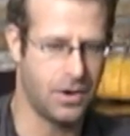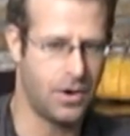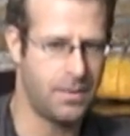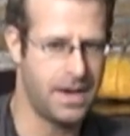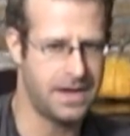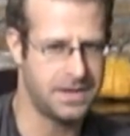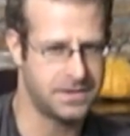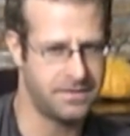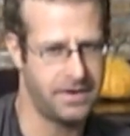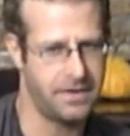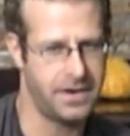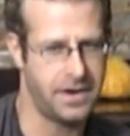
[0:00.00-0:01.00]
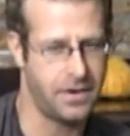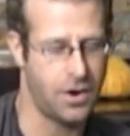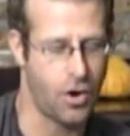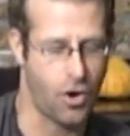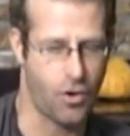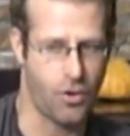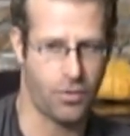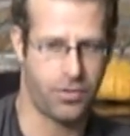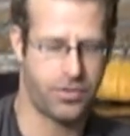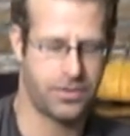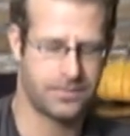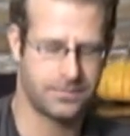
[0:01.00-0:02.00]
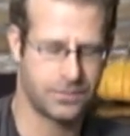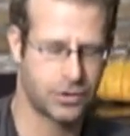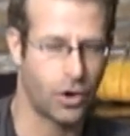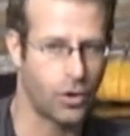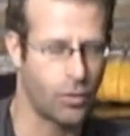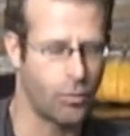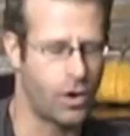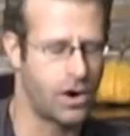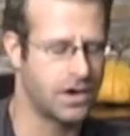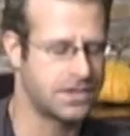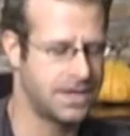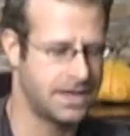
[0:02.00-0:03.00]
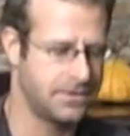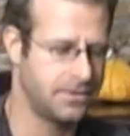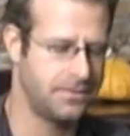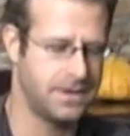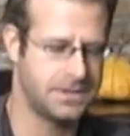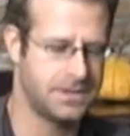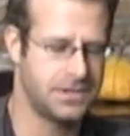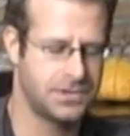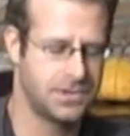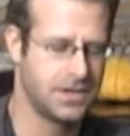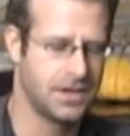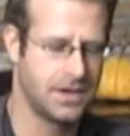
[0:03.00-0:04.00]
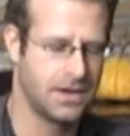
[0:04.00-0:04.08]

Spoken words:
08 is a very earth, terroir-centered vintage,